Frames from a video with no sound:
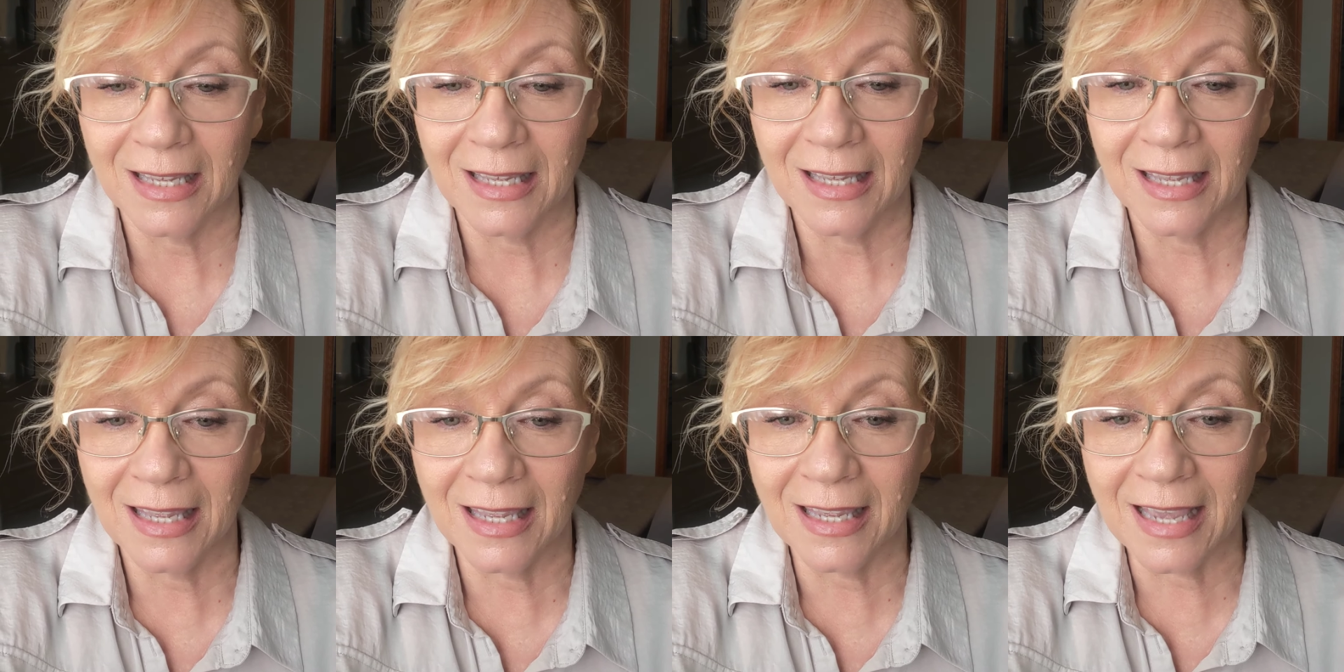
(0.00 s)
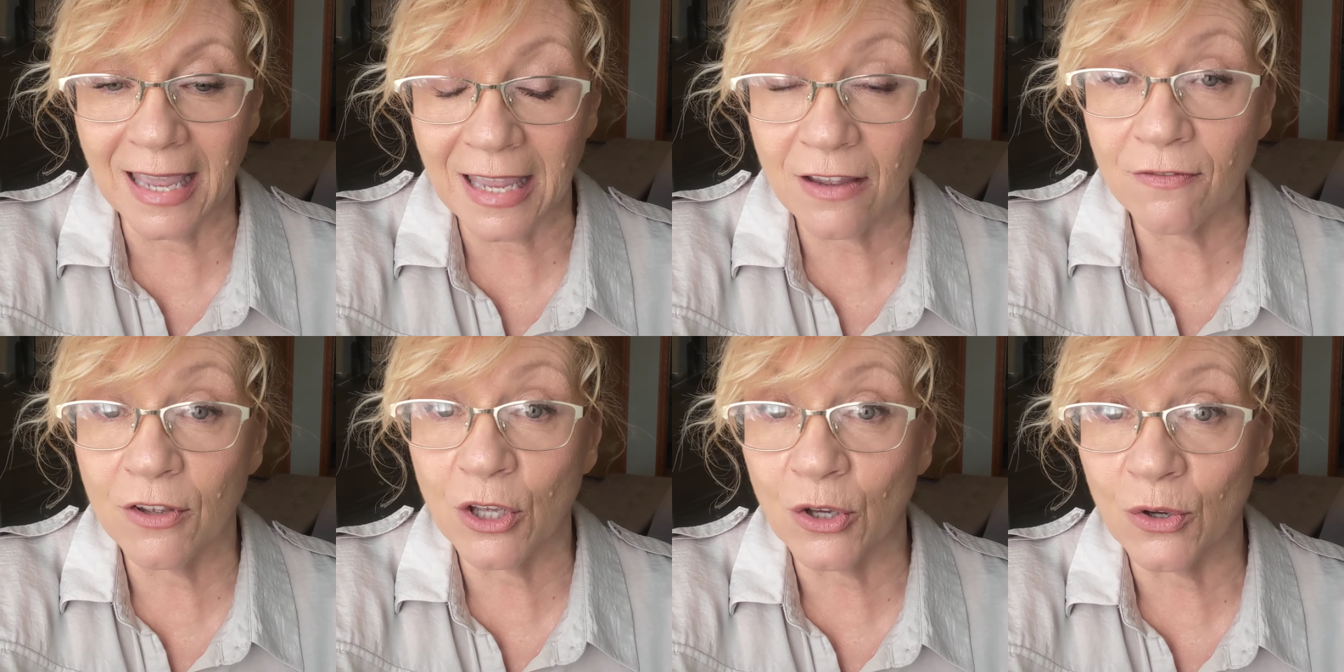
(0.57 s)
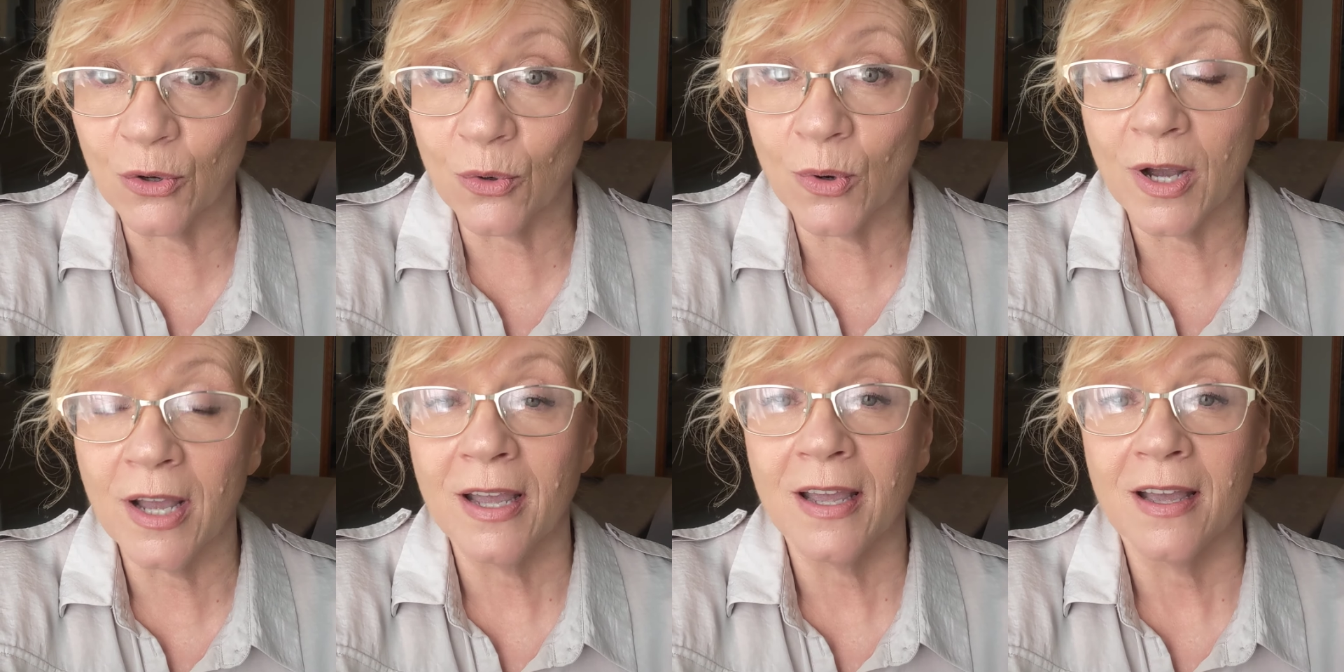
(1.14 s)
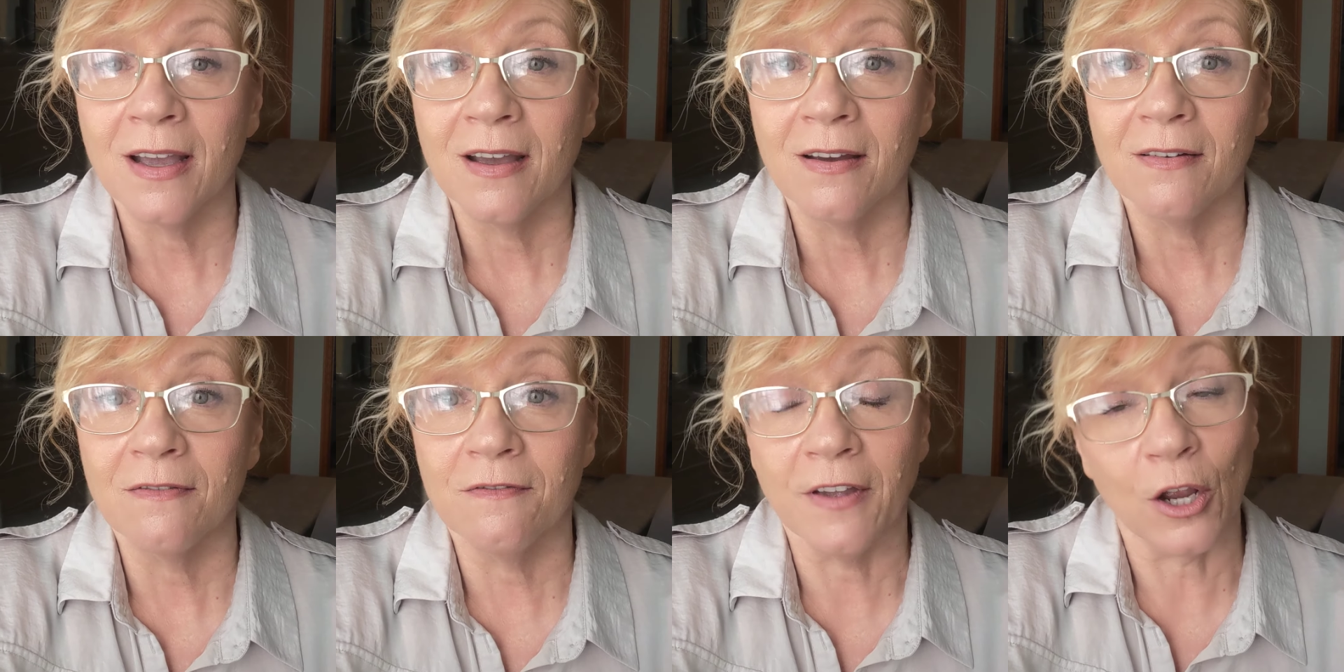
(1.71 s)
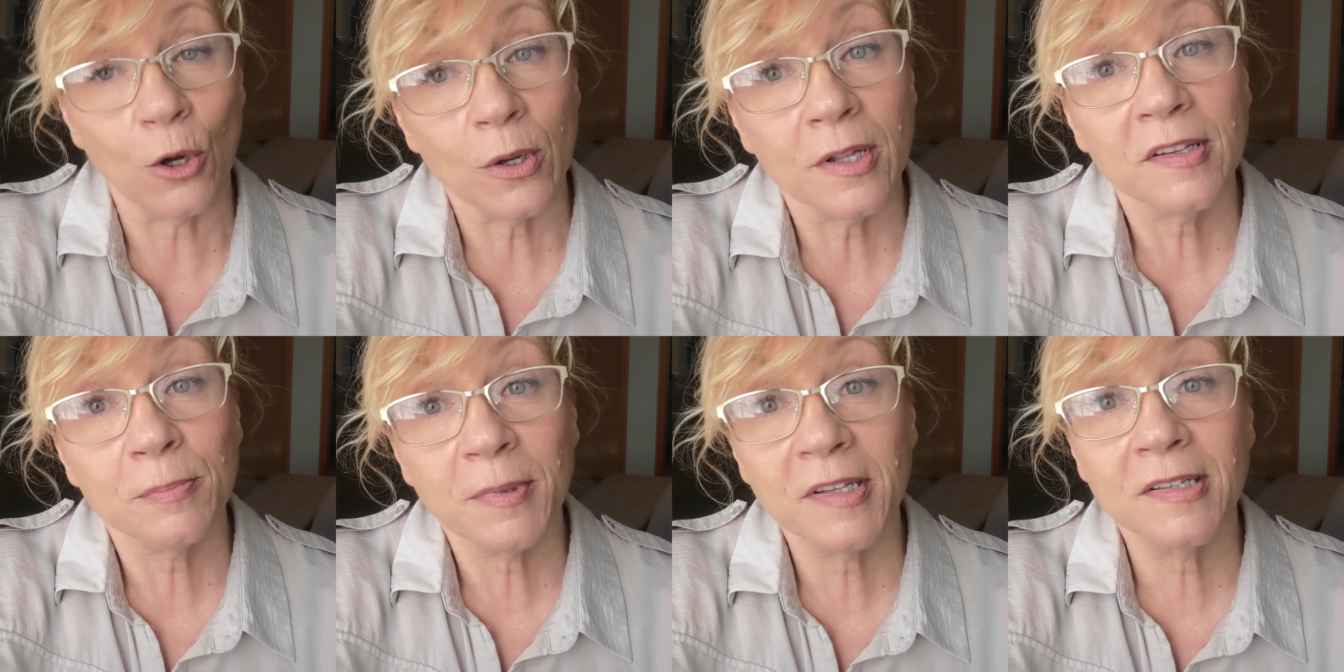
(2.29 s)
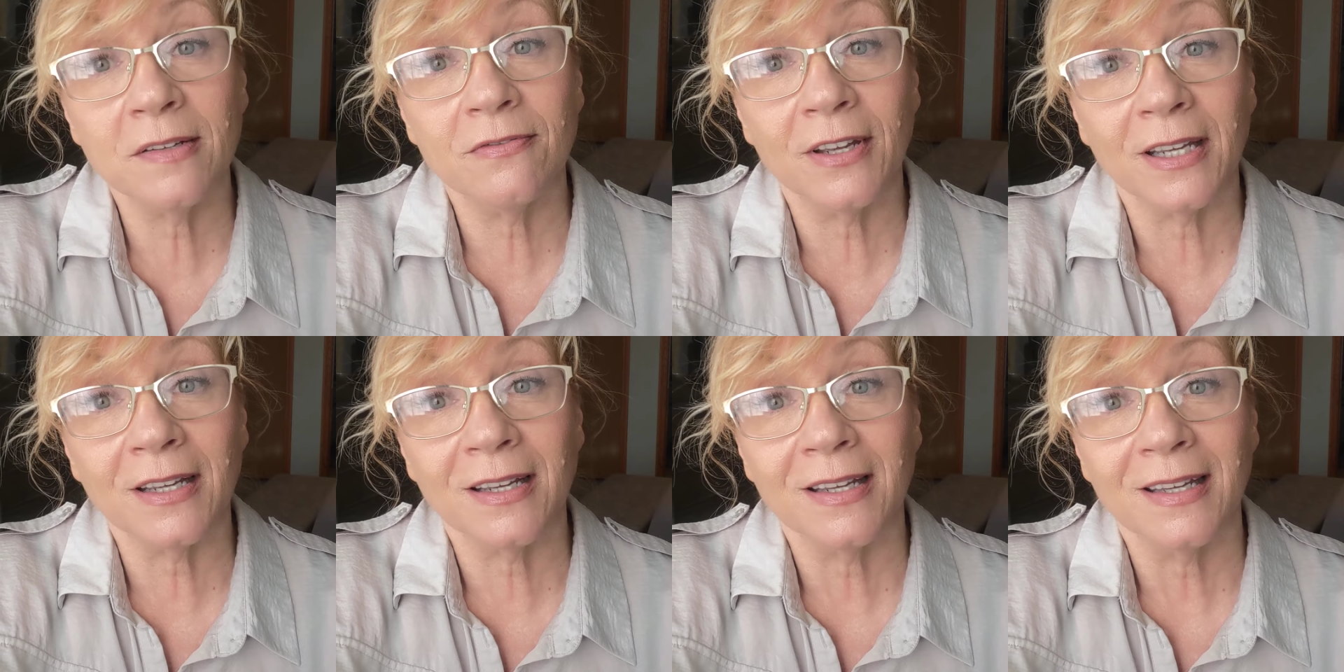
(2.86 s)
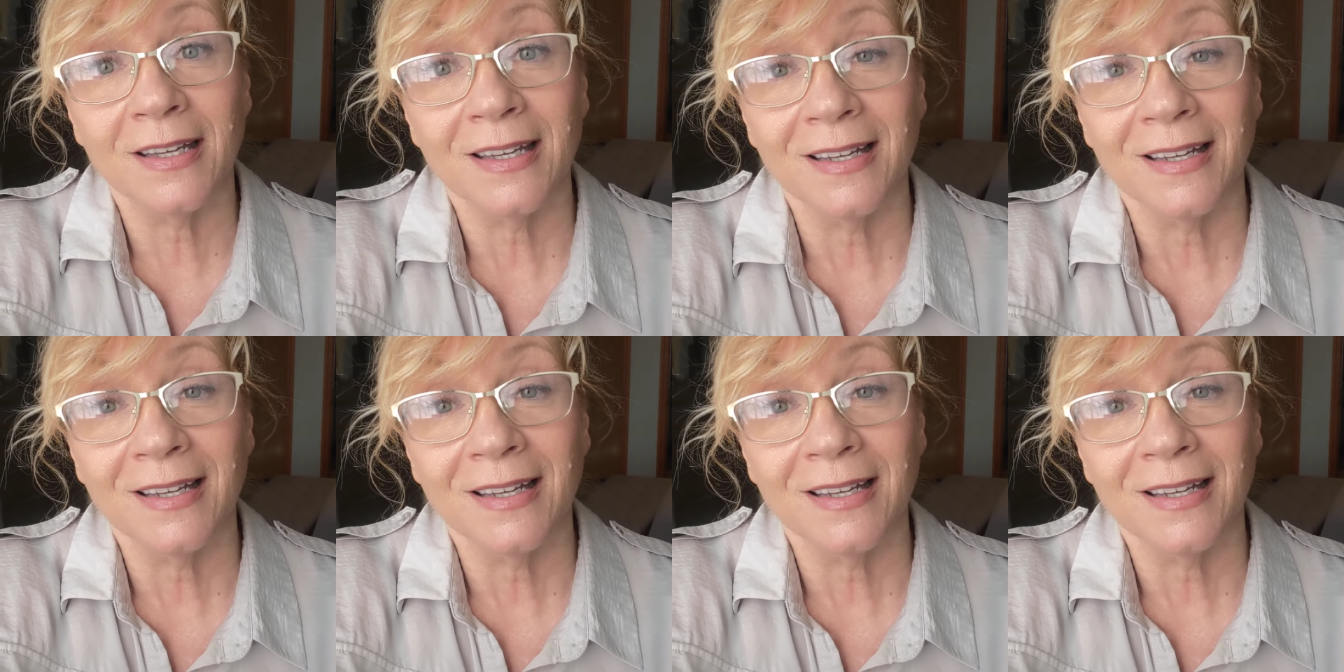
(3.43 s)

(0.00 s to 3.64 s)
He gave you very specific